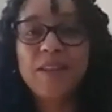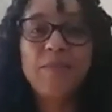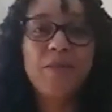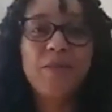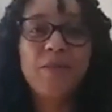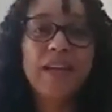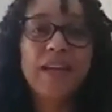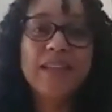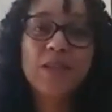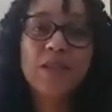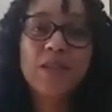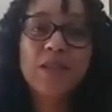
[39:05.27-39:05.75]

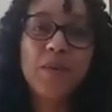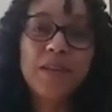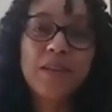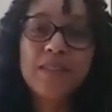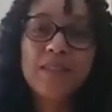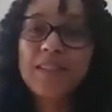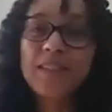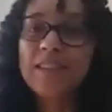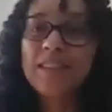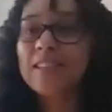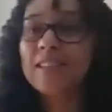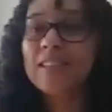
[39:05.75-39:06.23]
Anyone has
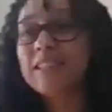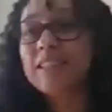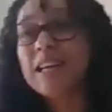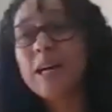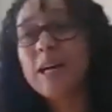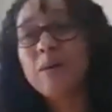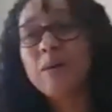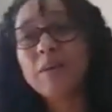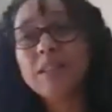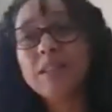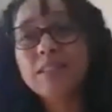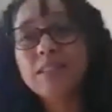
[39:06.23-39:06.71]

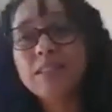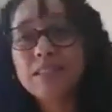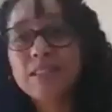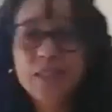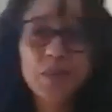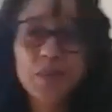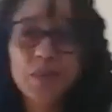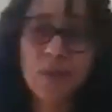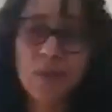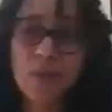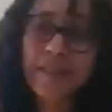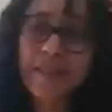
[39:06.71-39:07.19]
questions,
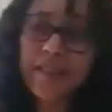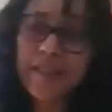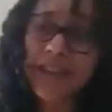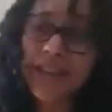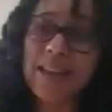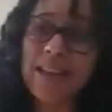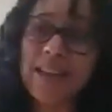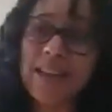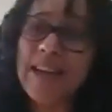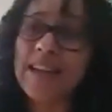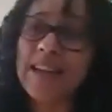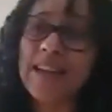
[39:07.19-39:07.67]
comments, just wants
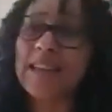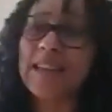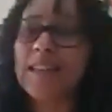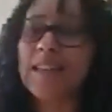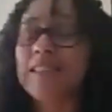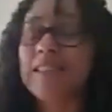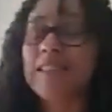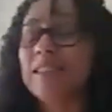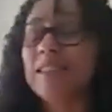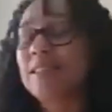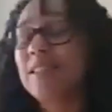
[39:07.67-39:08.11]
to connect.